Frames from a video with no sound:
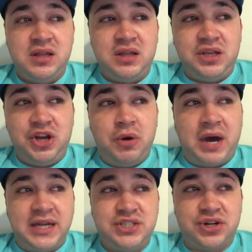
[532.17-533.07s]
You know,
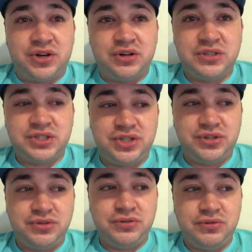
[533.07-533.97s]
I turned
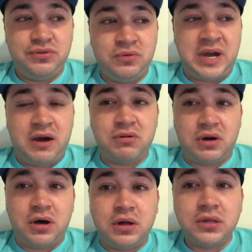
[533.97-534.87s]
to
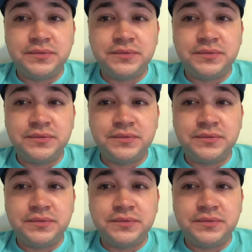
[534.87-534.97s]
alcohol